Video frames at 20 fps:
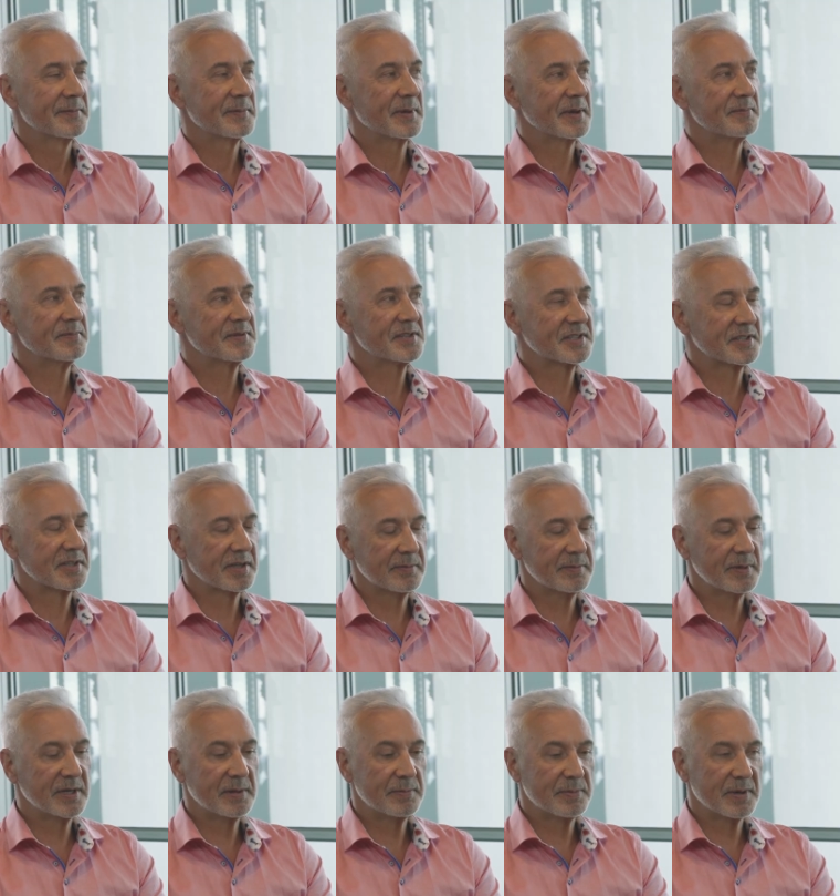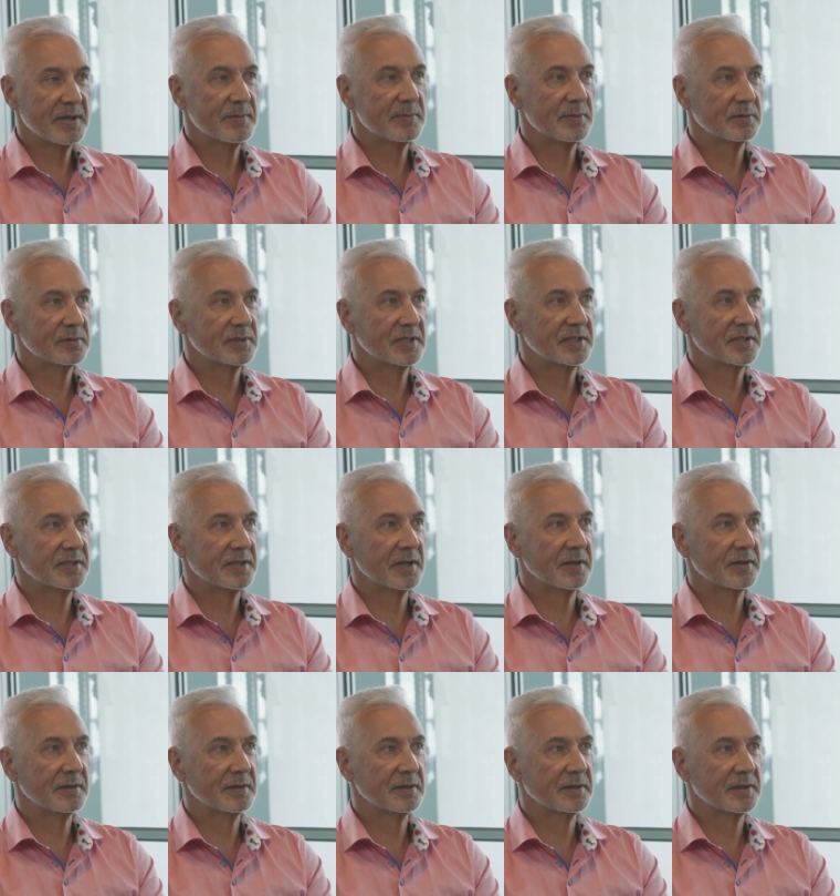But so many people didn't
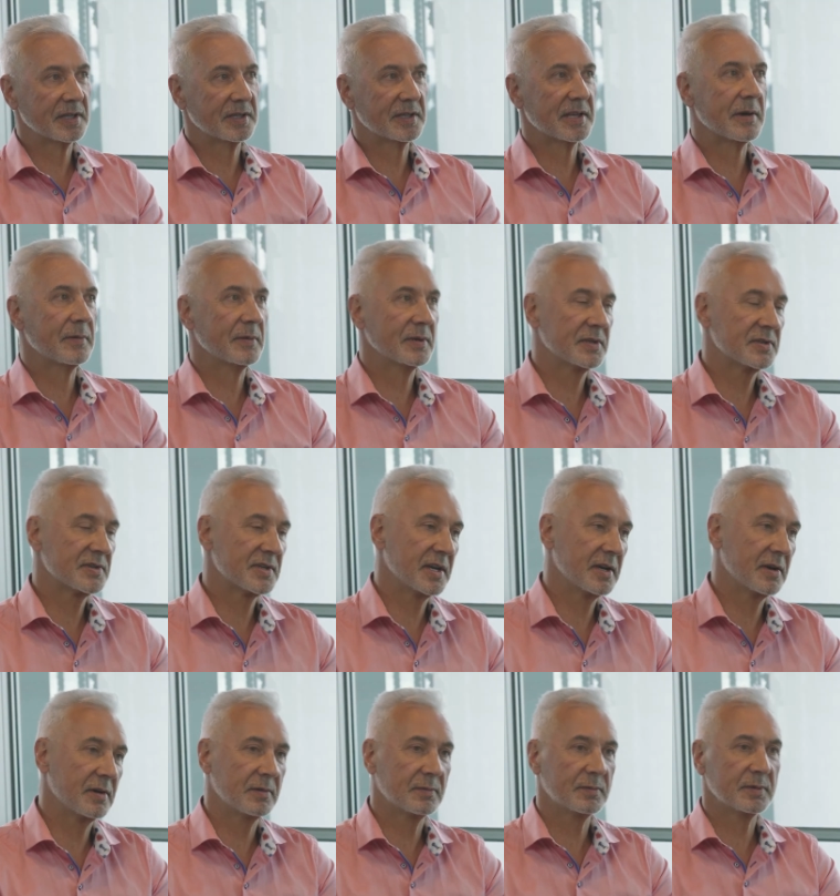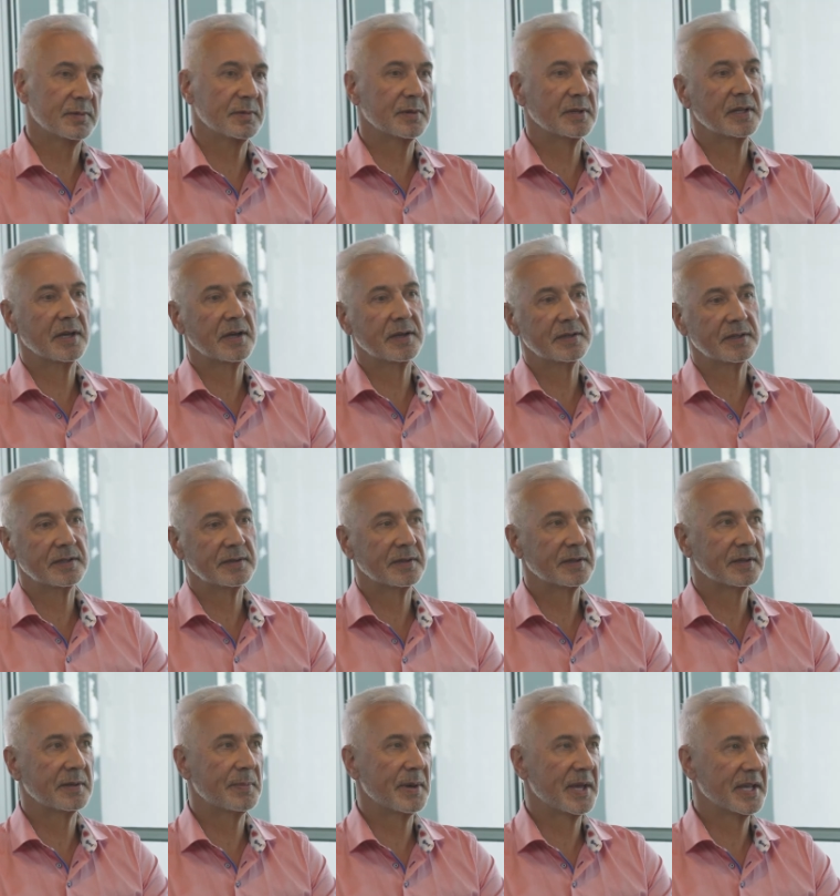know. They go in and say, "Oh, we're on a loan," and
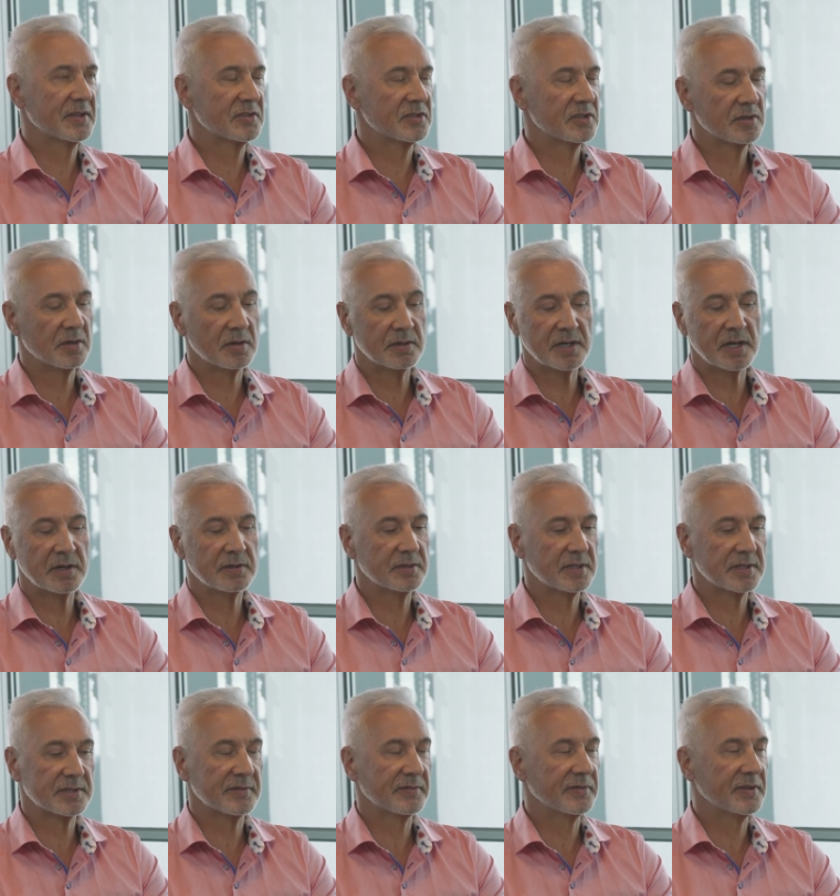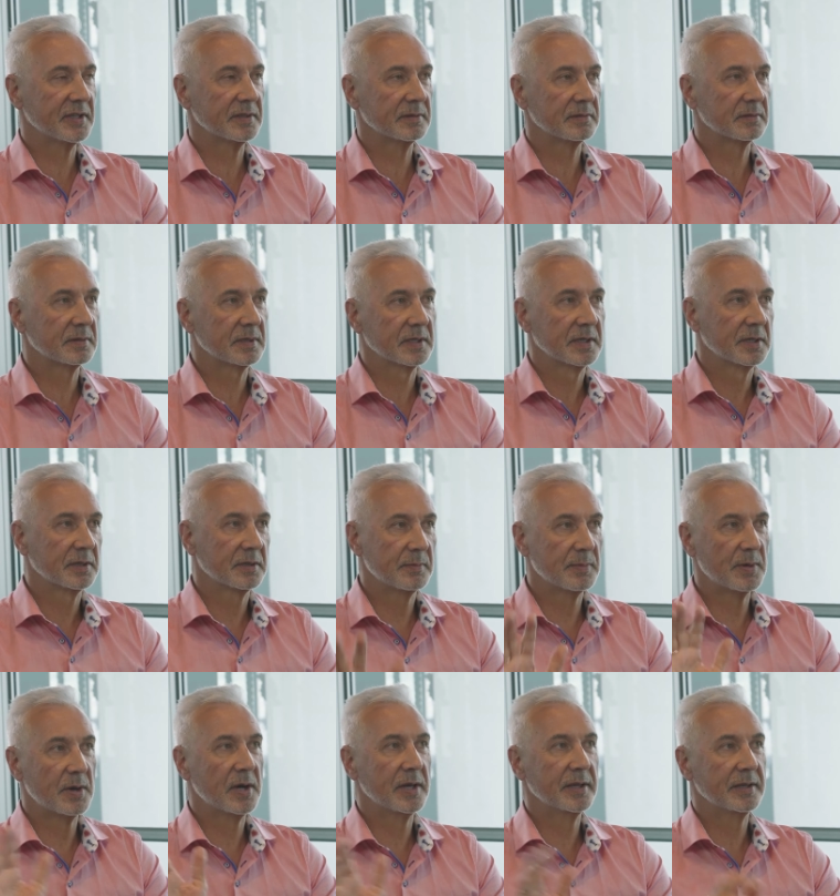the bank said, "Oh no, it doesn't fit.
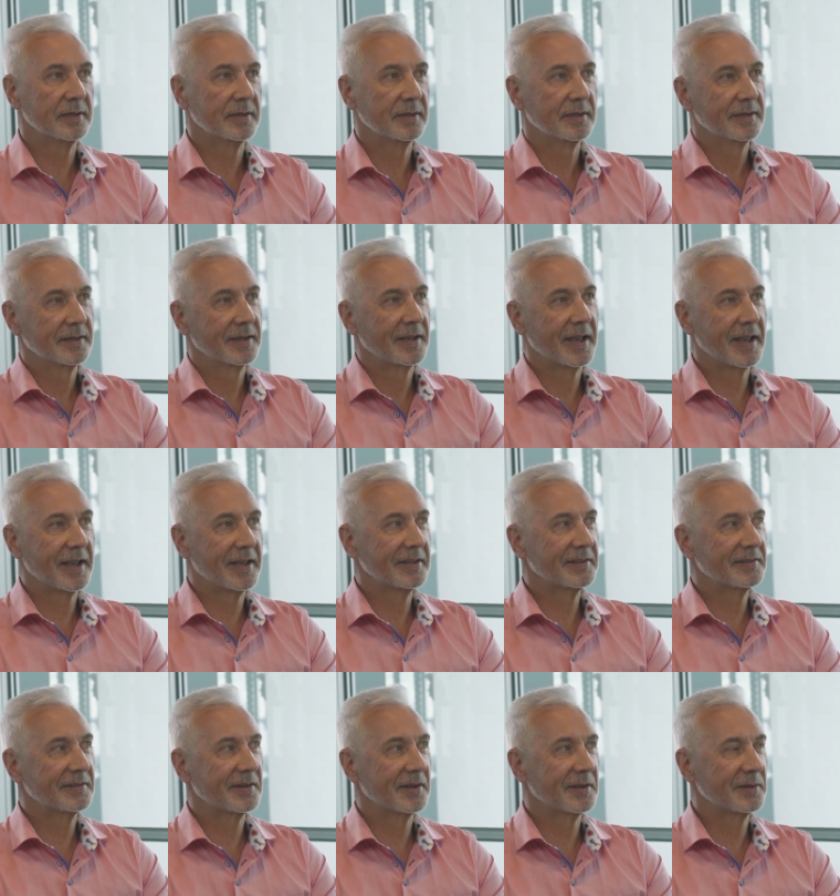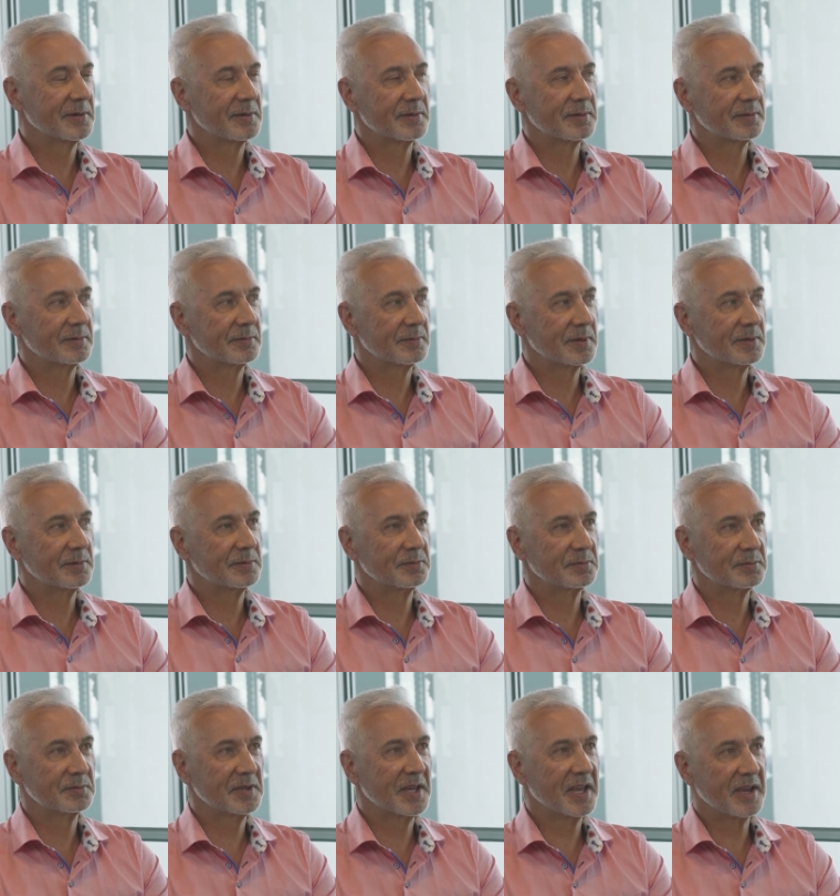Goodbye." And I thought, well,
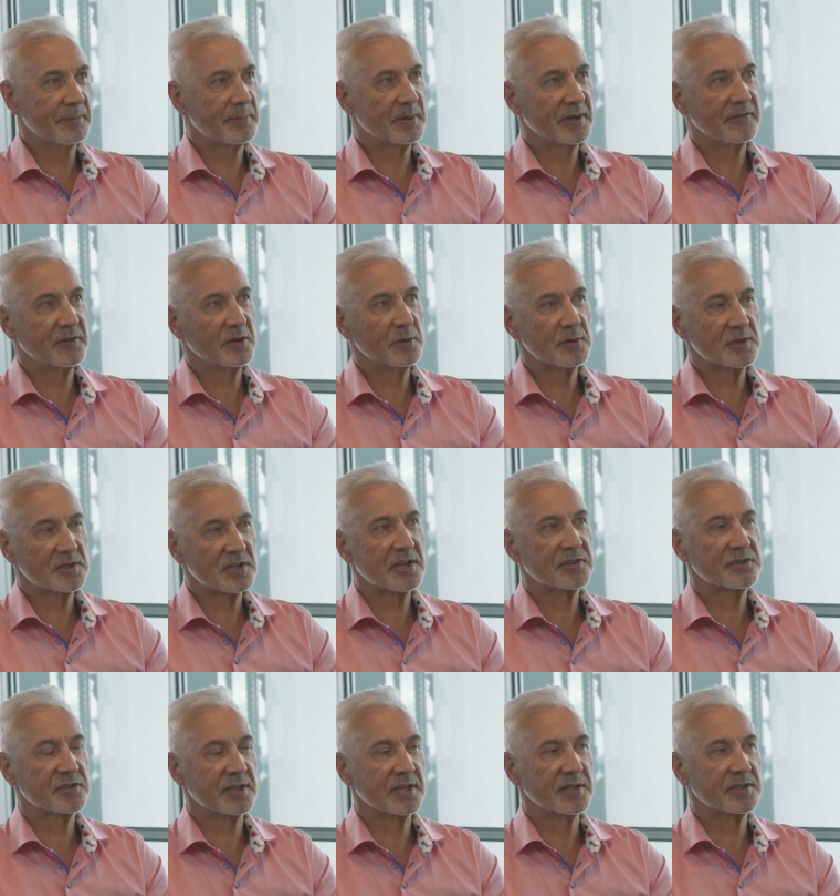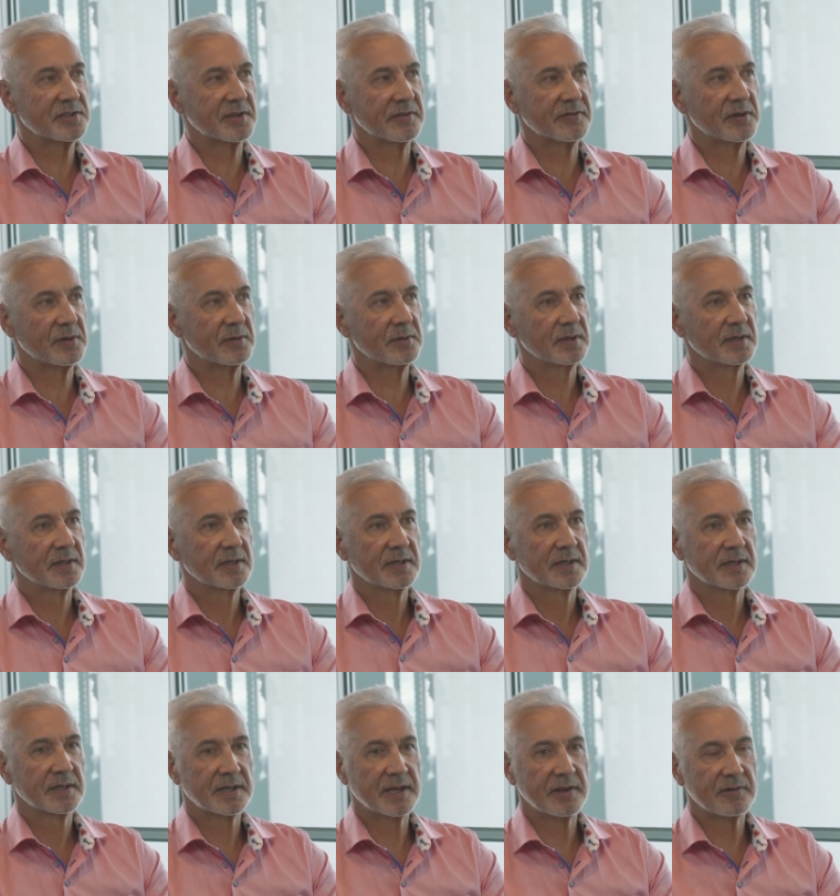yeah, but if you adjust this, if you
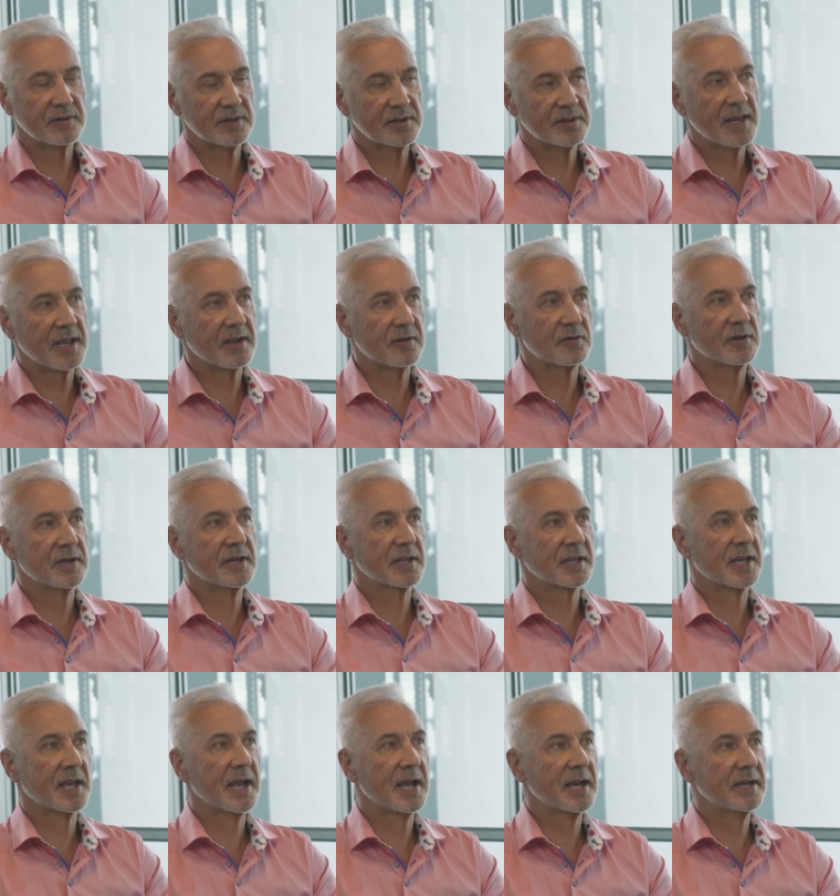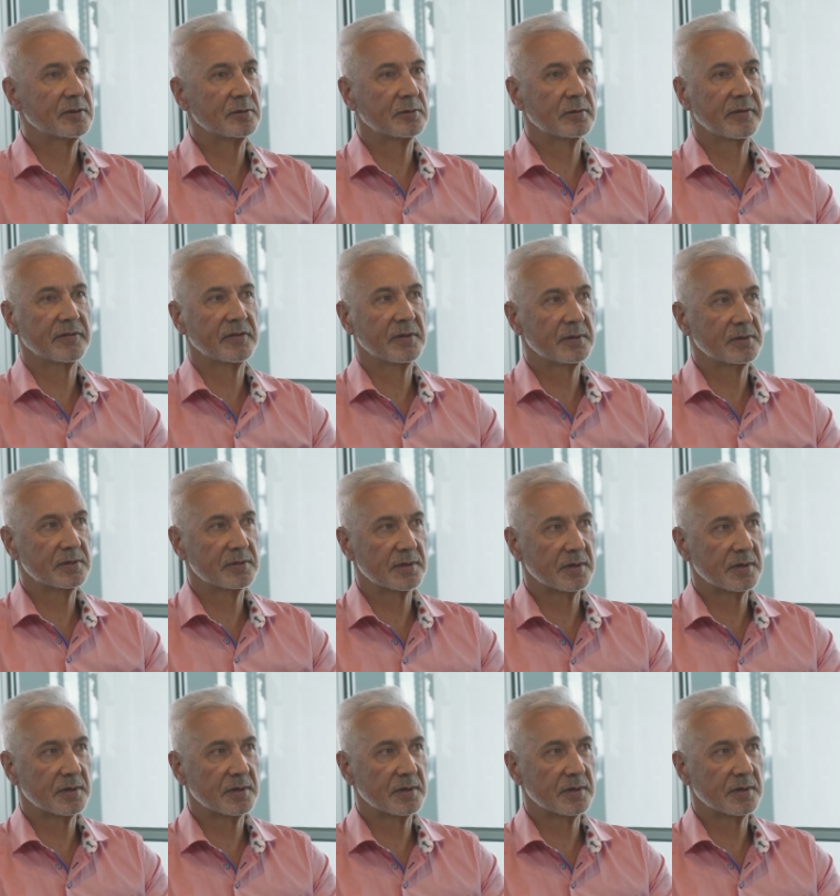get rid of that credit card, or if you yep.